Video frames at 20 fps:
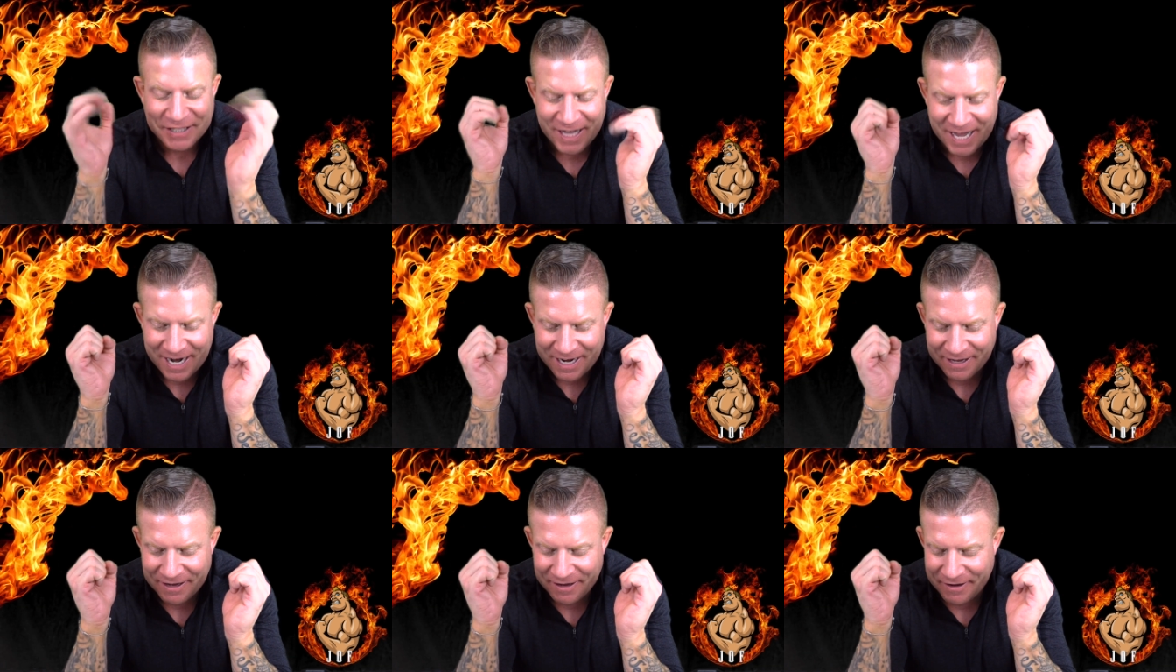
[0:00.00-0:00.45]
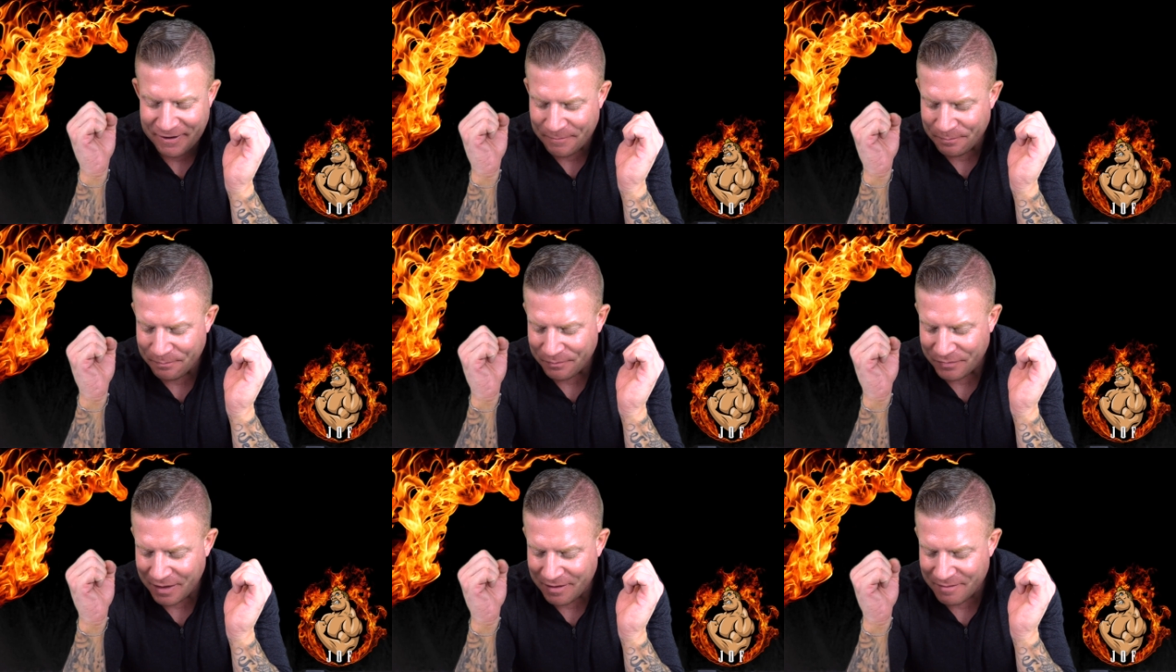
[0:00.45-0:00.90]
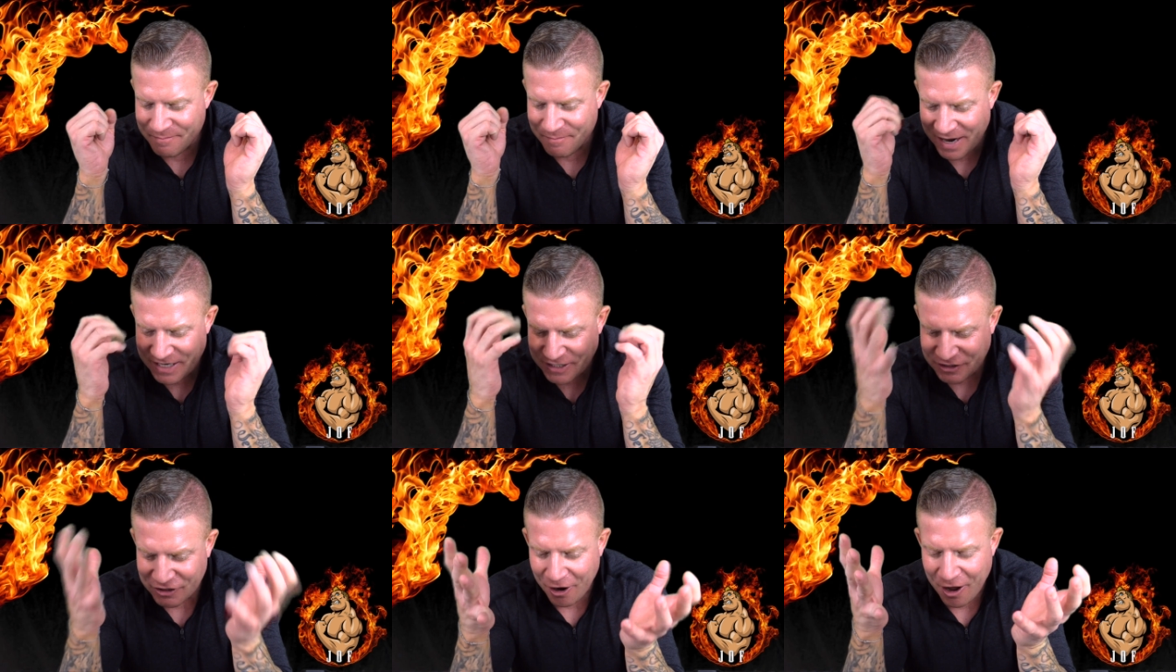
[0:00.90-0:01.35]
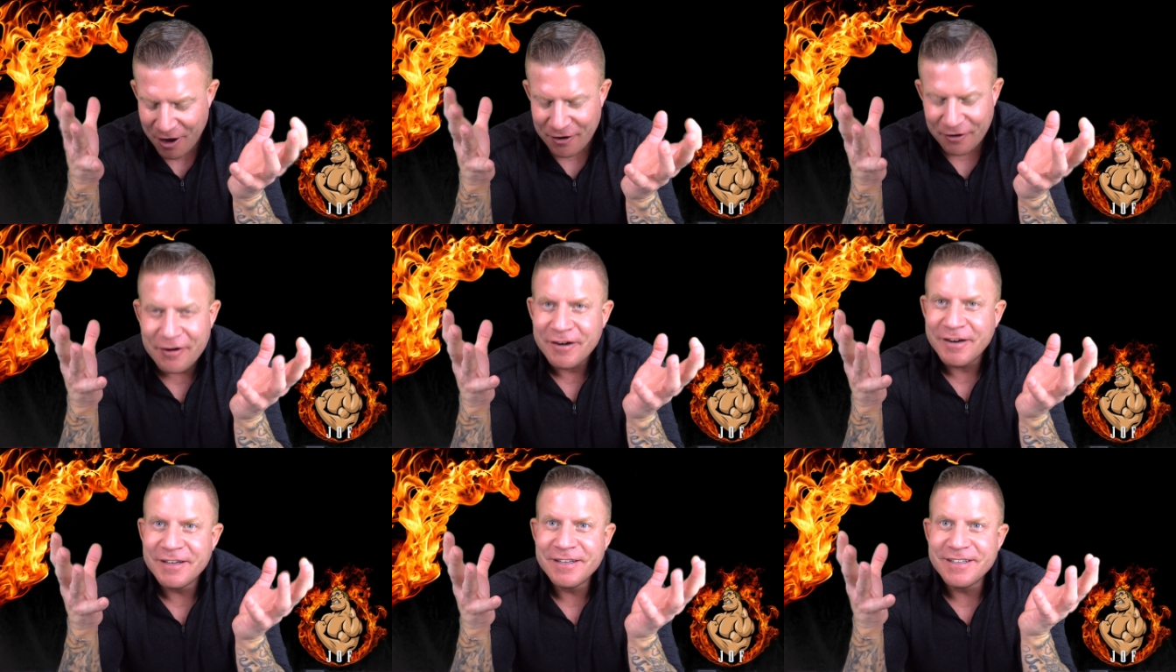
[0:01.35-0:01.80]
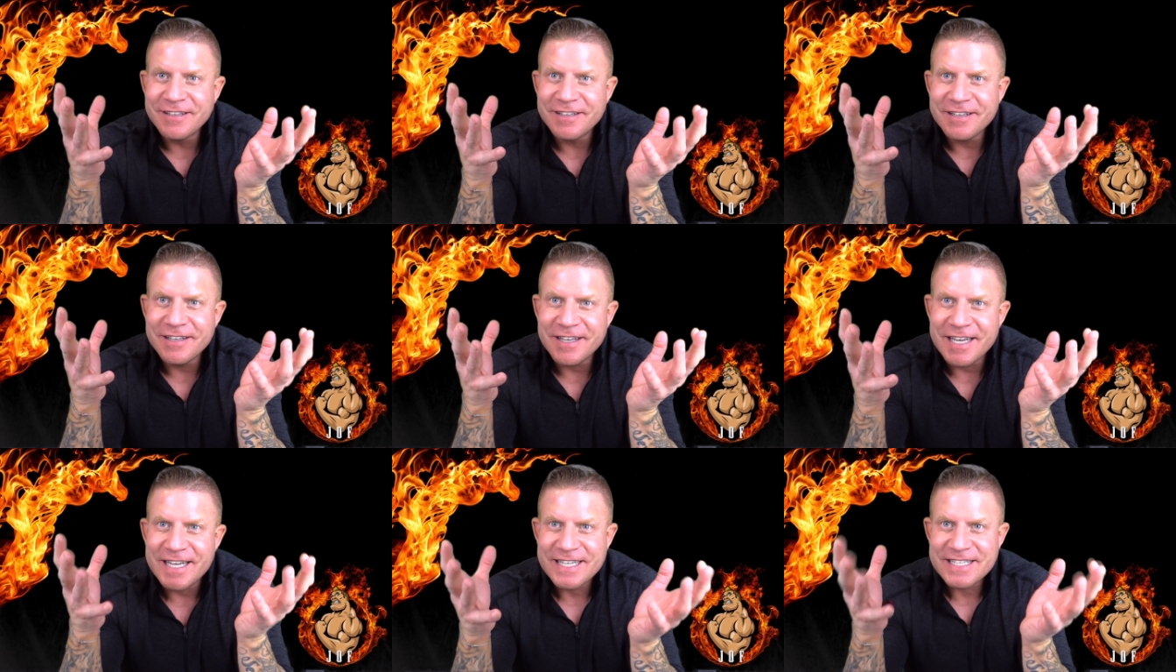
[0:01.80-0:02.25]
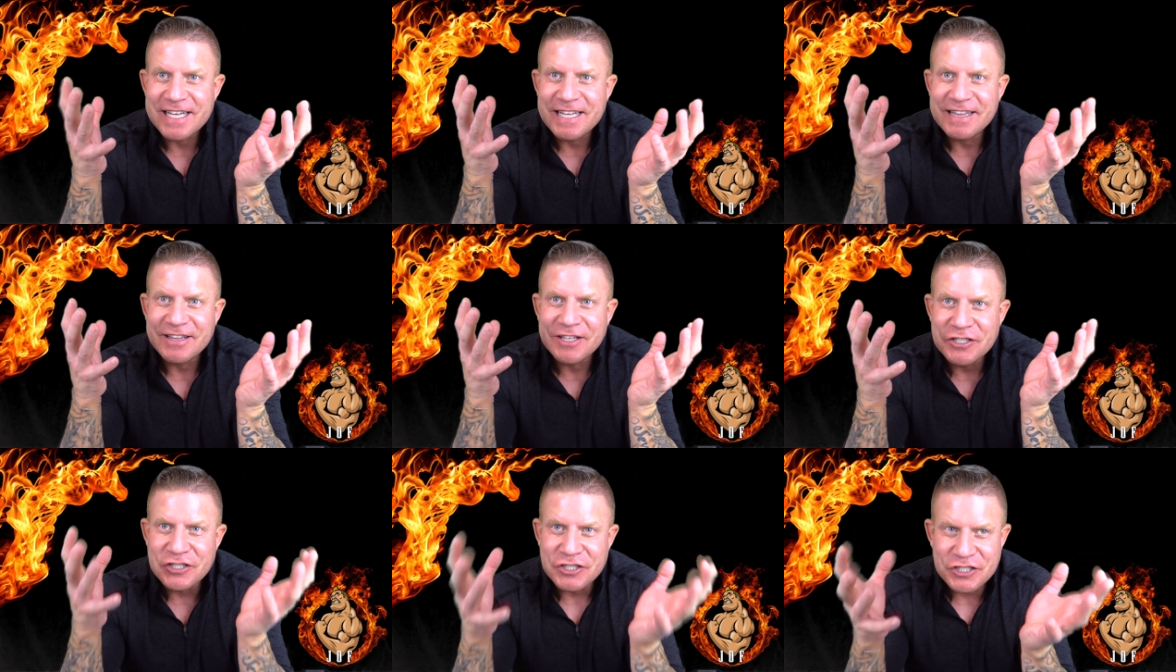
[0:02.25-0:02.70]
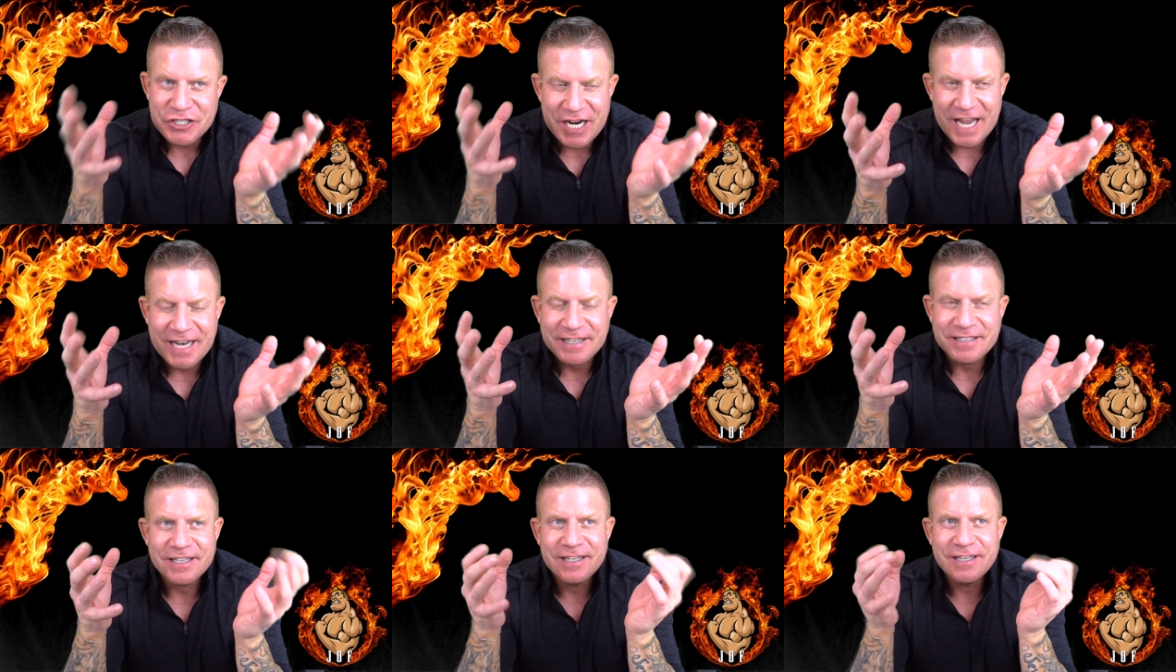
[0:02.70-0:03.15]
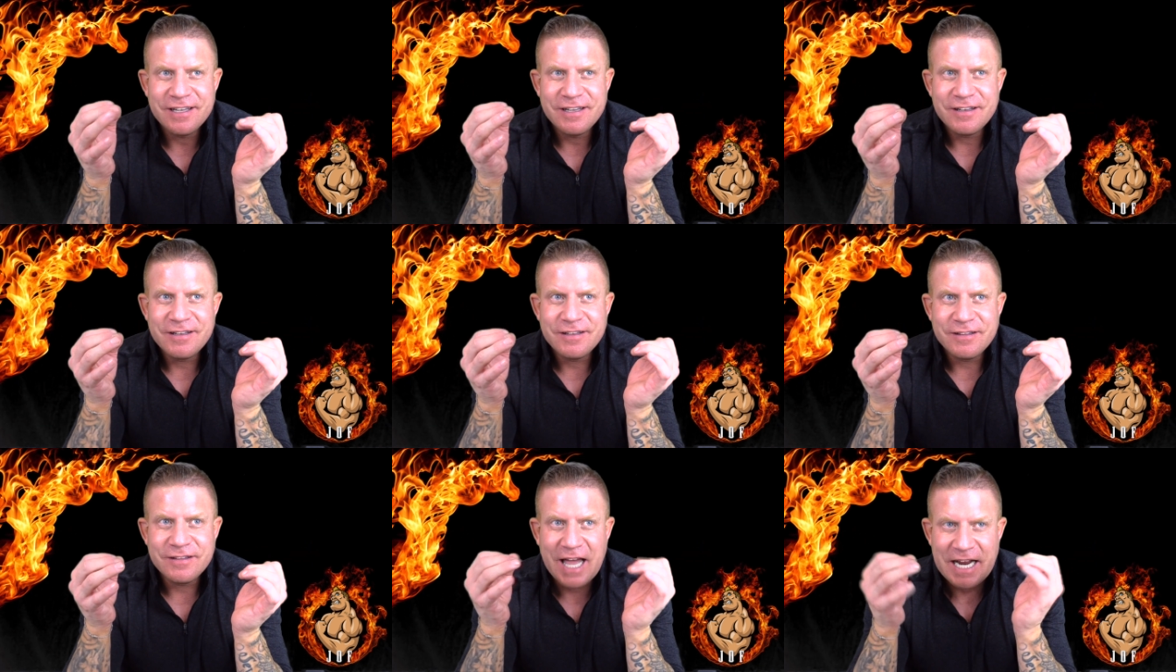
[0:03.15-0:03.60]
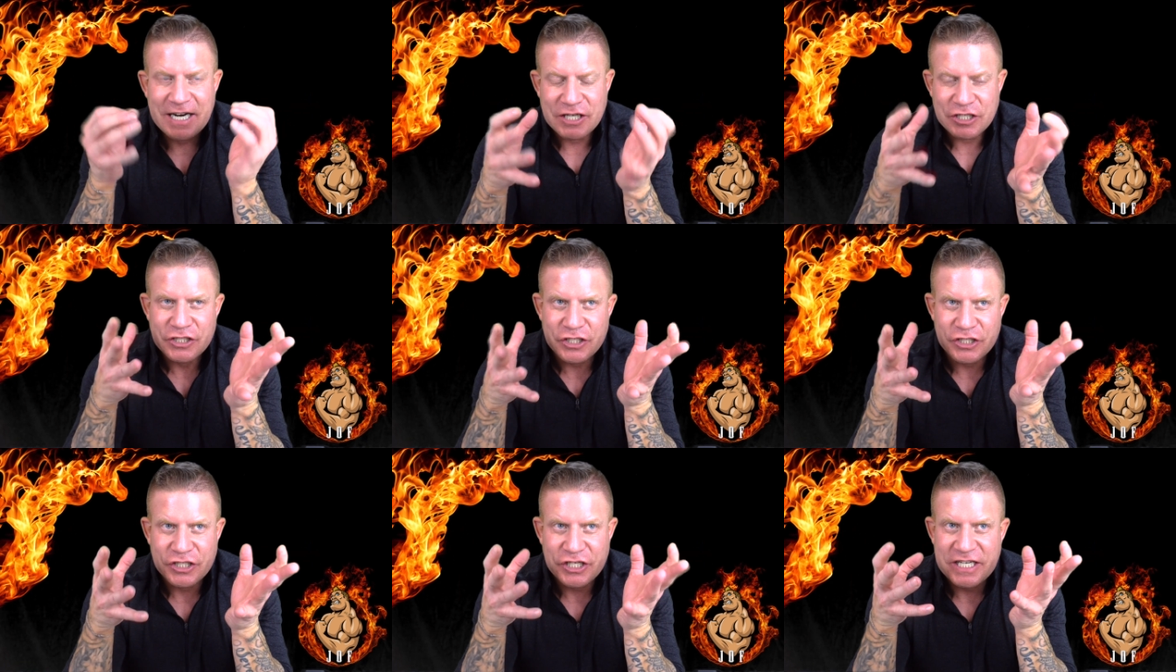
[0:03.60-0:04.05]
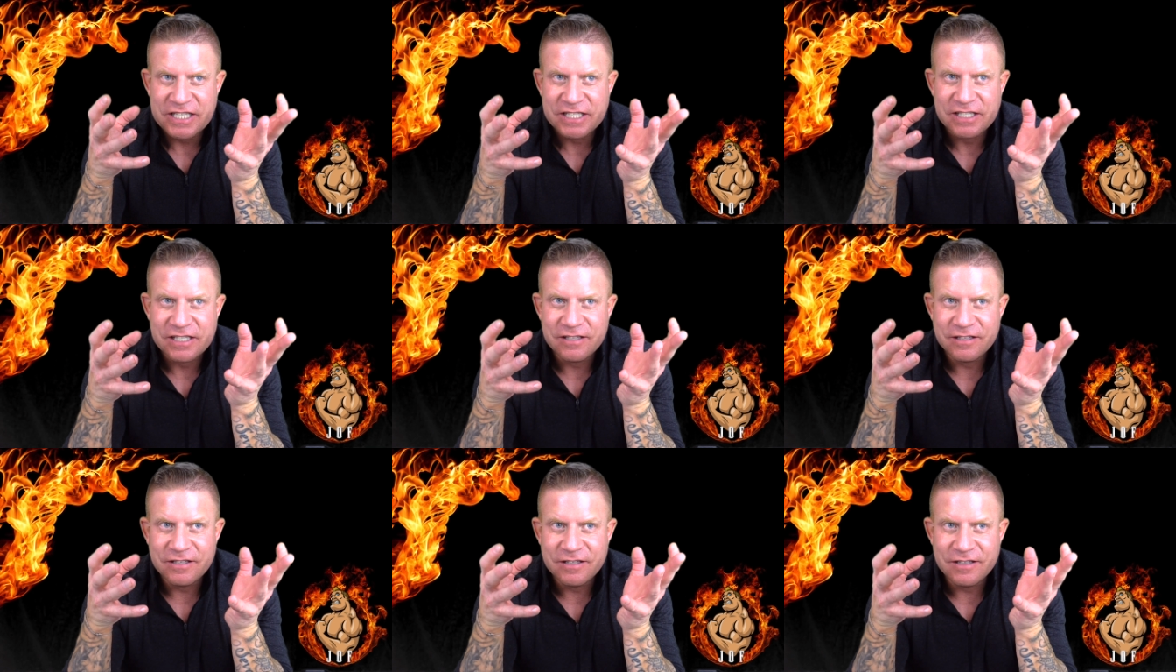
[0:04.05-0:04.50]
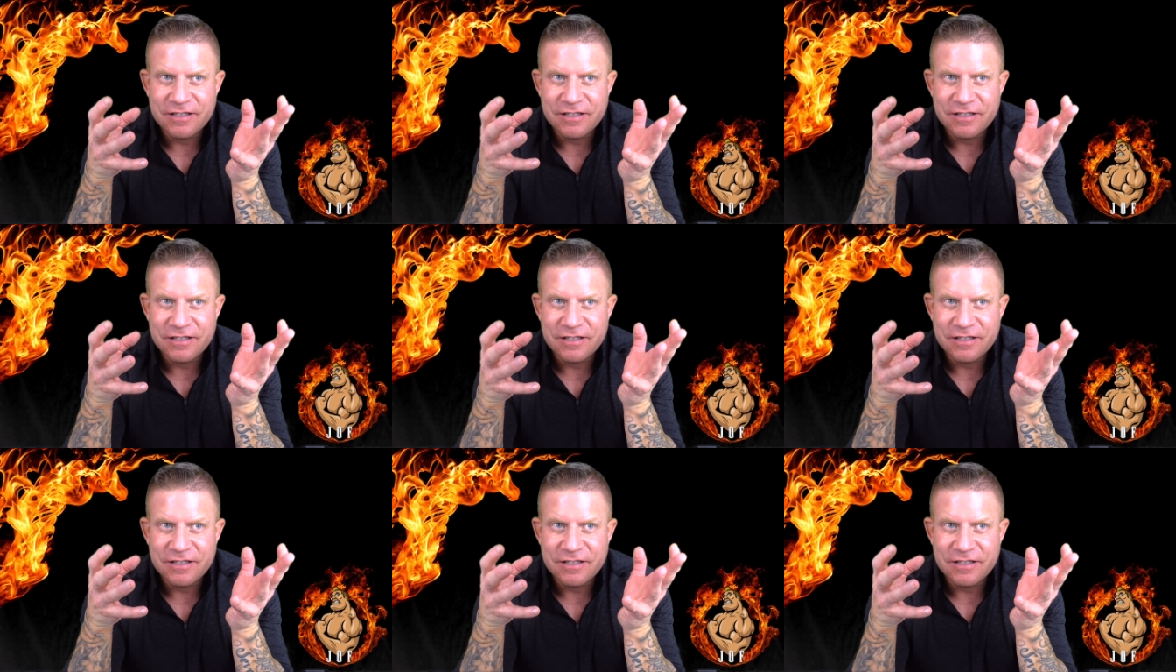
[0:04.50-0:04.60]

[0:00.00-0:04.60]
Like, my daughter is a legit, like, she's